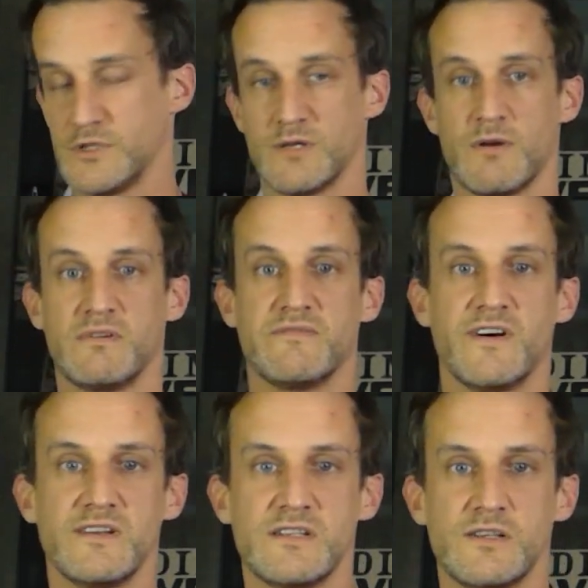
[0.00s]
Do I
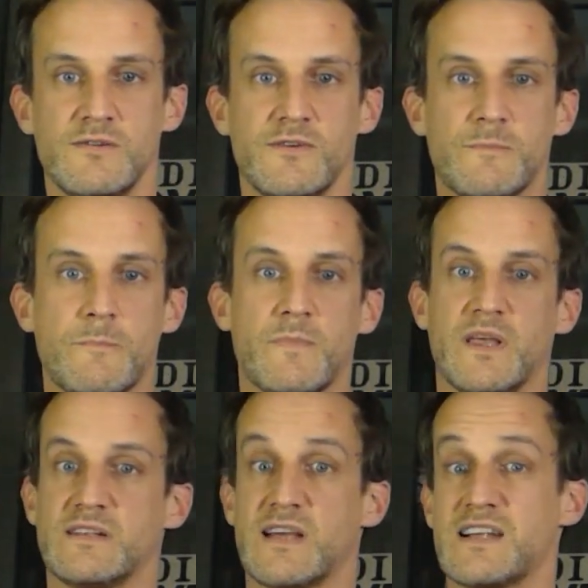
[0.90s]
refund it to them
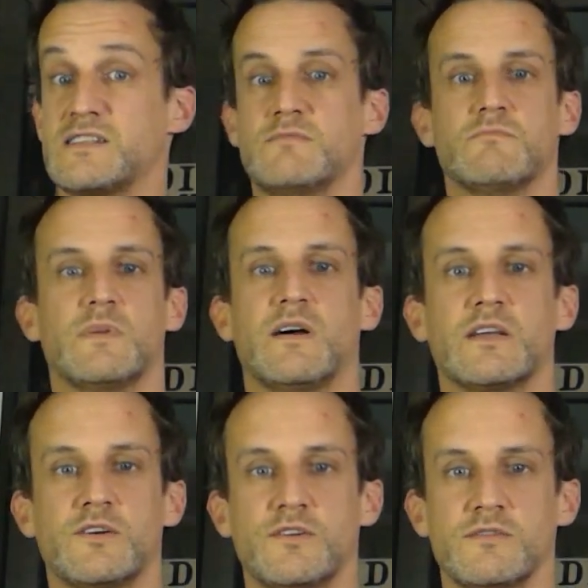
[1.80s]
and say, actually, I
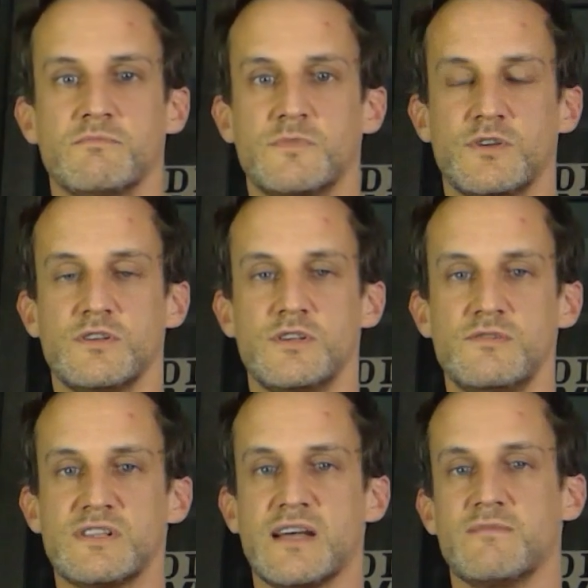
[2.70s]
couldn't
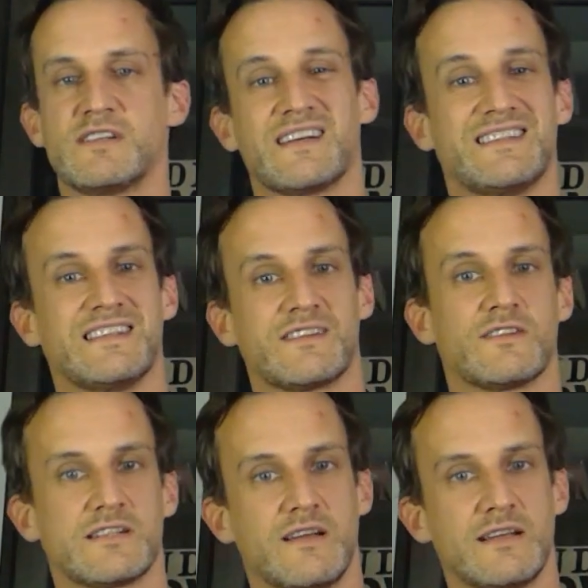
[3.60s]
use that, in which case there's got
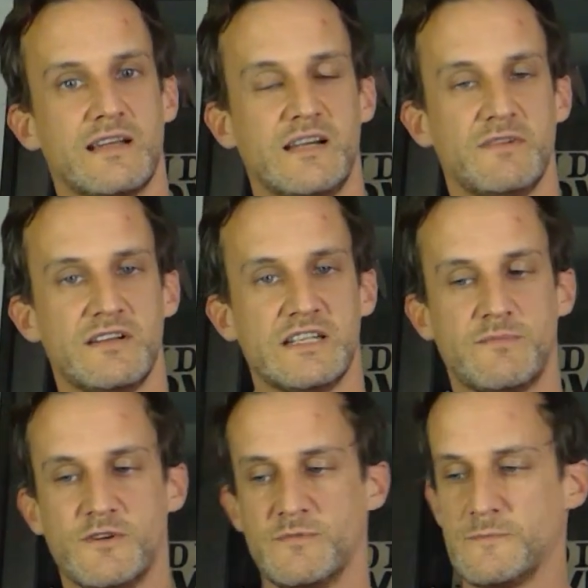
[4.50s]
a slight element of
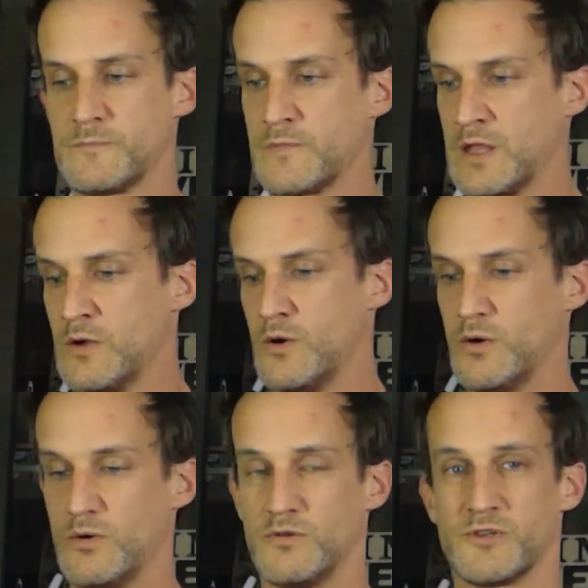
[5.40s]
disappointment?
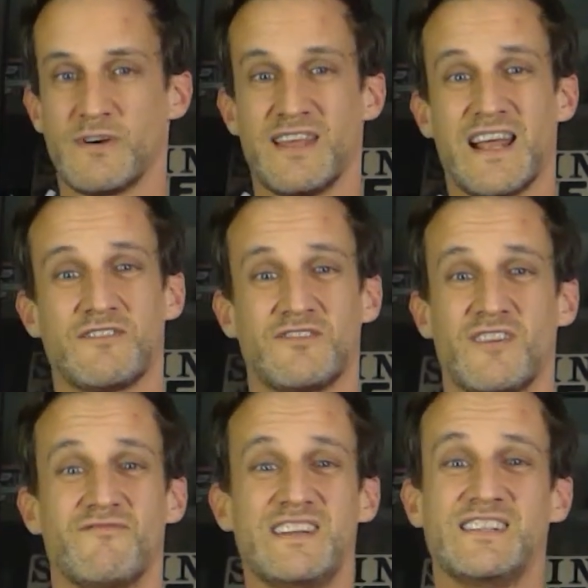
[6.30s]
Or do I then have to try
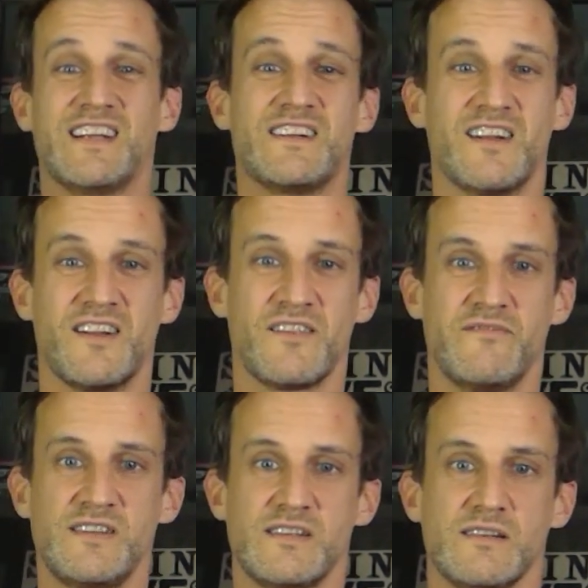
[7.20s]
and reschedule another
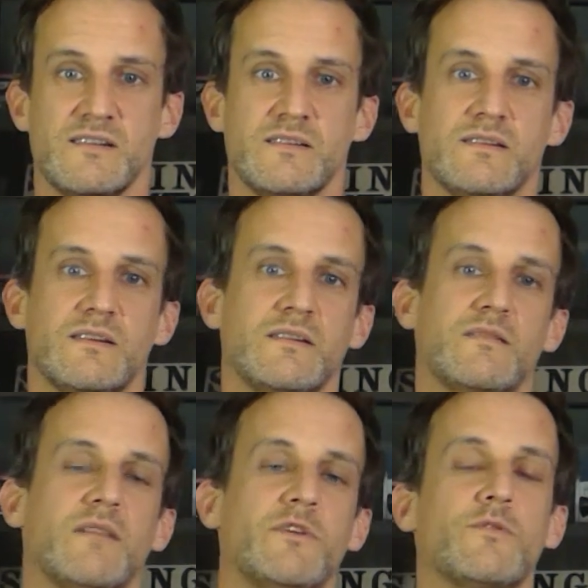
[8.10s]
visit?
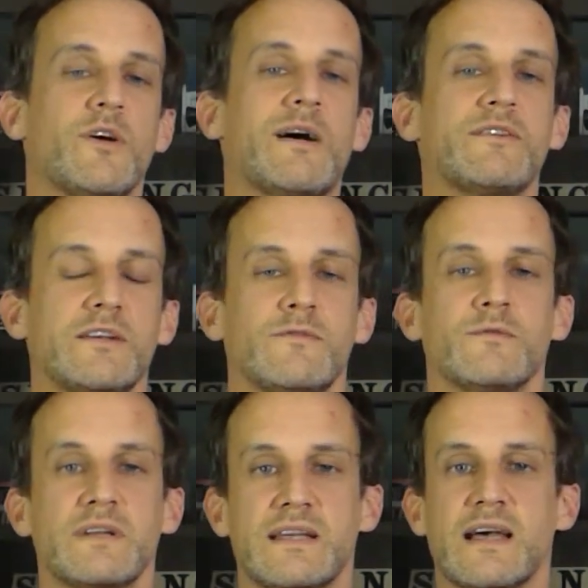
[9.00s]
And we all know how
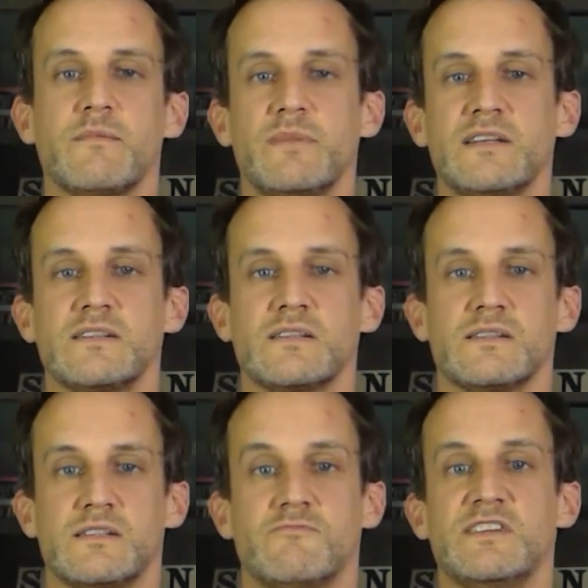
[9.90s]
difficult it can be
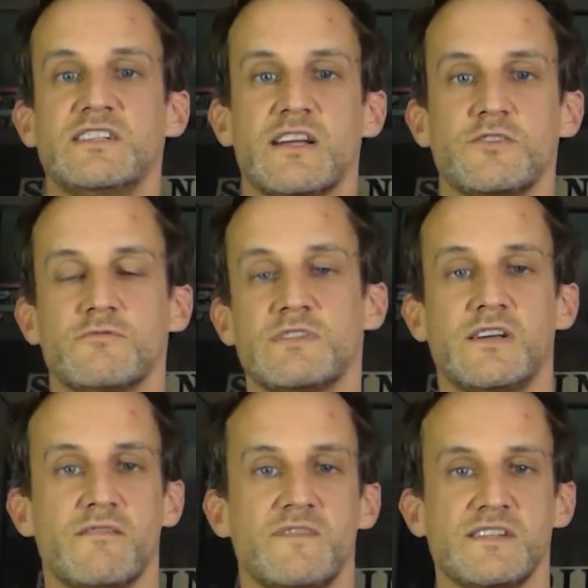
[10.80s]
to reschedule
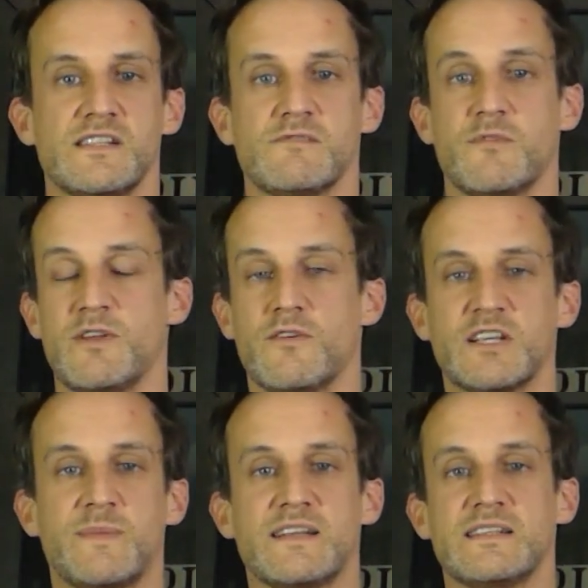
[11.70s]
return visits that we're not
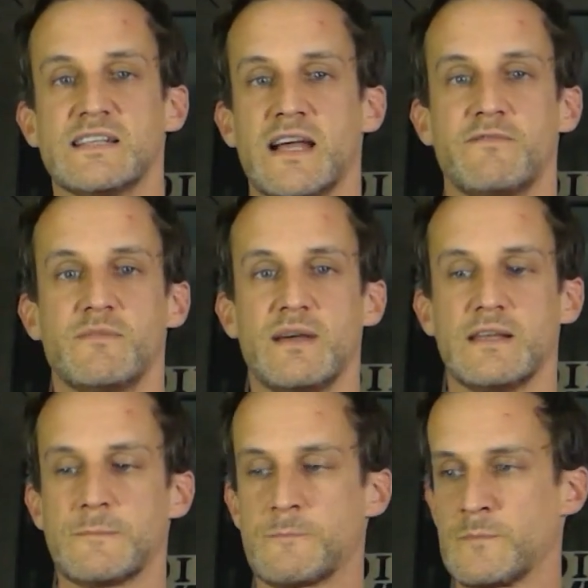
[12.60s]
expecting to have to
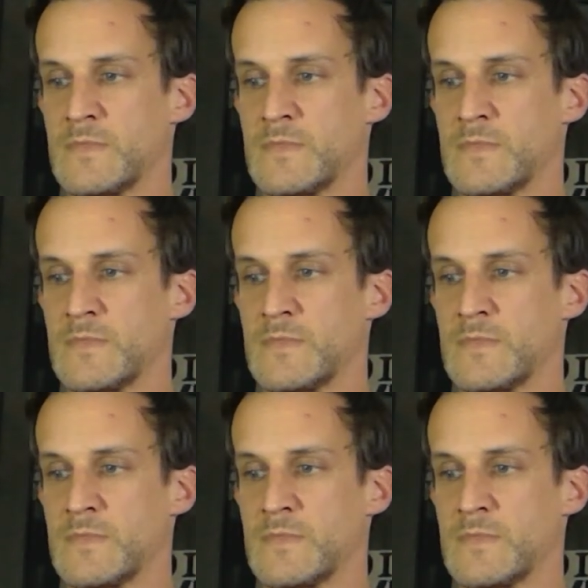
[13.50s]
make.